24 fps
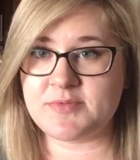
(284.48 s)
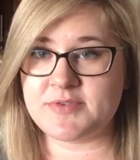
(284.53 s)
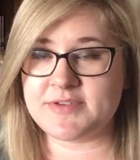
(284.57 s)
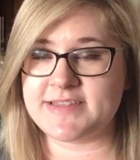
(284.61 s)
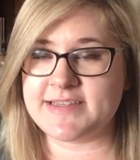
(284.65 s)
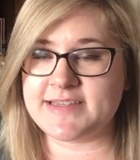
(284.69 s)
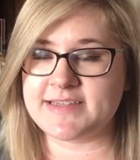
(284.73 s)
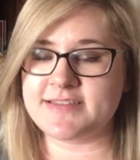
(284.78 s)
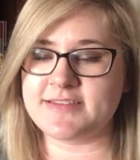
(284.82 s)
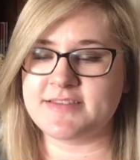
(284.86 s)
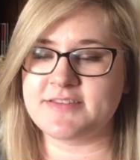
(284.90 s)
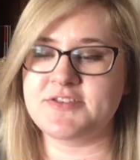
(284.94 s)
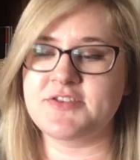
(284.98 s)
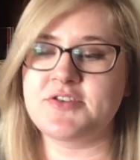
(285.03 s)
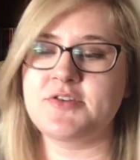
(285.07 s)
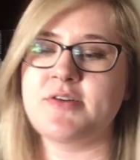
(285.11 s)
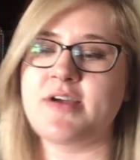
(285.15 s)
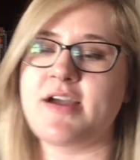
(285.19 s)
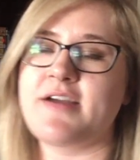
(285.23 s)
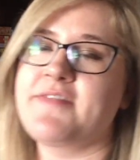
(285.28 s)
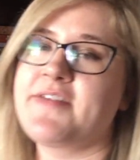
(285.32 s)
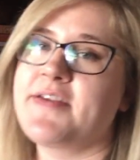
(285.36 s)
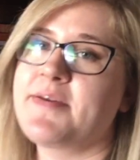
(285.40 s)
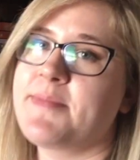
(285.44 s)
number six is, do you
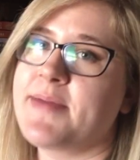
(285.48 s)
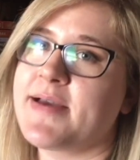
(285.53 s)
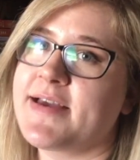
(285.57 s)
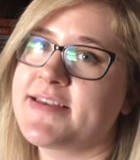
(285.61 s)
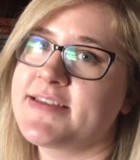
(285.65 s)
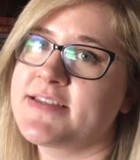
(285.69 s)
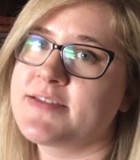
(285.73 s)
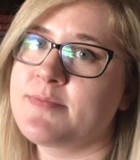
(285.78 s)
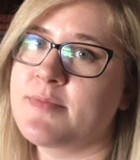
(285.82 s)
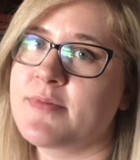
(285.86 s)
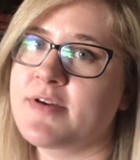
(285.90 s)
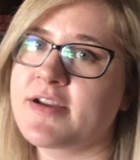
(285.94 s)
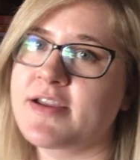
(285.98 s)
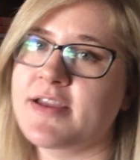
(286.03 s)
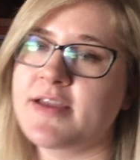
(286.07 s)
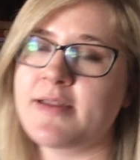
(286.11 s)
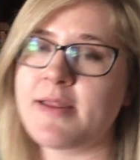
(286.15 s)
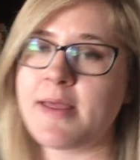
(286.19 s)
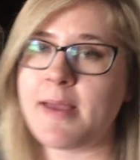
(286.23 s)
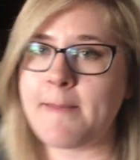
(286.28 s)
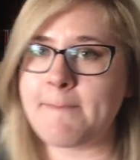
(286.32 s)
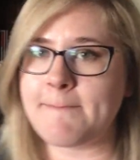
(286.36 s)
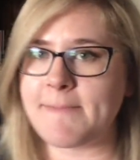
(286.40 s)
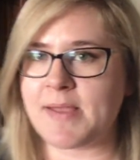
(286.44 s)
have a mass
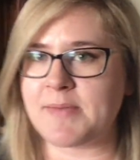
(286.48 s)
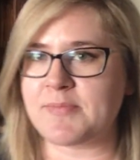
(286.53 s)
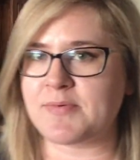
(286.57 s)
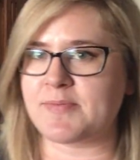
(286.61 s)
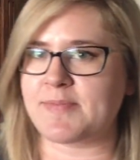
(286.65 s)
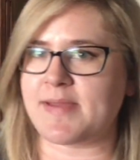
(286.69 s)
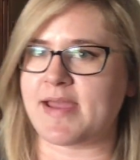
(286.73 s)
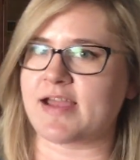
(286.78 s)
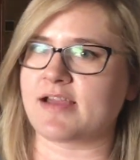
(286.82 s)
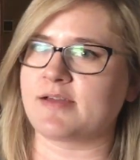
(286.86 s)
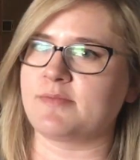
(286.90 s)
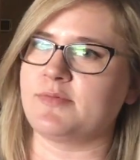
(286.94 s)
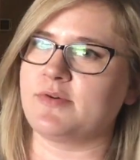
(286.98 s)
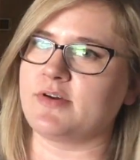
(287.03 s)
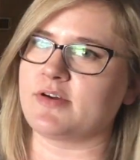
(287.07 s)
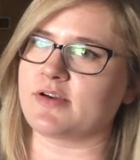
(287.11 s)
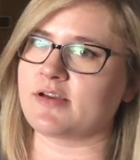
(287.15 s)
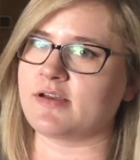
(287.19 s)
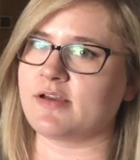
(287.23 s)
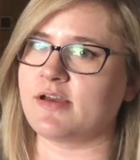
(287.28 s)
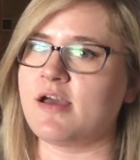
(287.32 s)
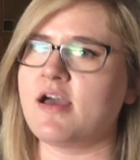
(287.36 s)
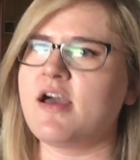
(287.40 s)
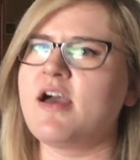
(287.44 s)
market paperback
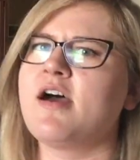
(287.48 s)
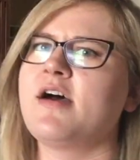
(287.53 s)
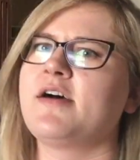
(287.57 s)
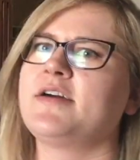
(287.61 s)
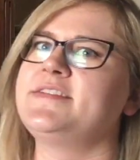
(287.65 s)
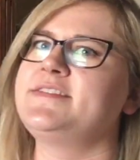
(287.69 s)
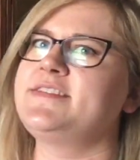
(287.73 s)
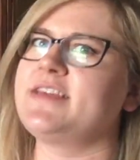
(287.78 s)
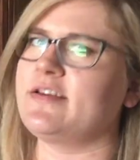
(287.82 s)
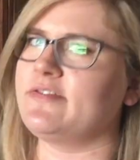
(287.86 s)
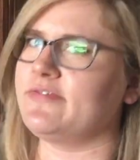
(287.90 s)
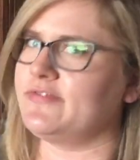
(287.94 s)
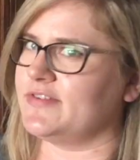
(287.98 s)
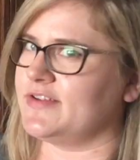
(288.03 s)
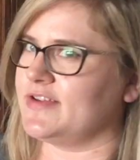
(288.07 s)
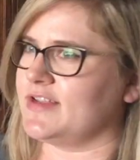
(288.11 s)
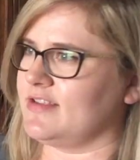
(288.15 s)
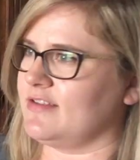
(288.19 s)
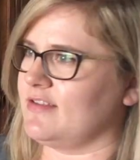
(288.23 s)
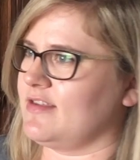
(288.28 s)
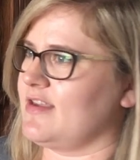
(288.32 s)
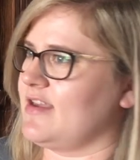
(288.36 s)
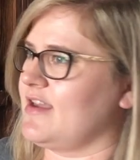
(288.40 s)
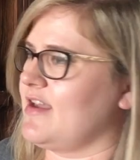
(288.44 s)
book?
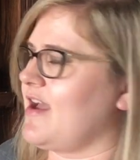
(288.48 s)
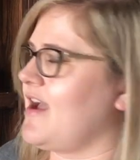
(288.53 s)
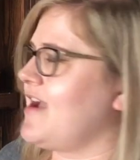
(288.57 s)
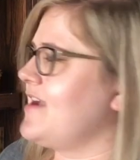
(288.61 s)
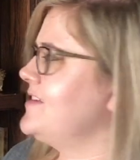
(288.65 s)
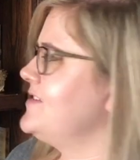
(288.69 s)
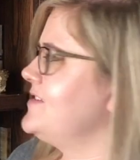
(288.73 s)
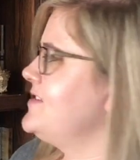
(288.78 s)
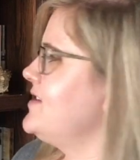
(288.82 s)
Definitely, I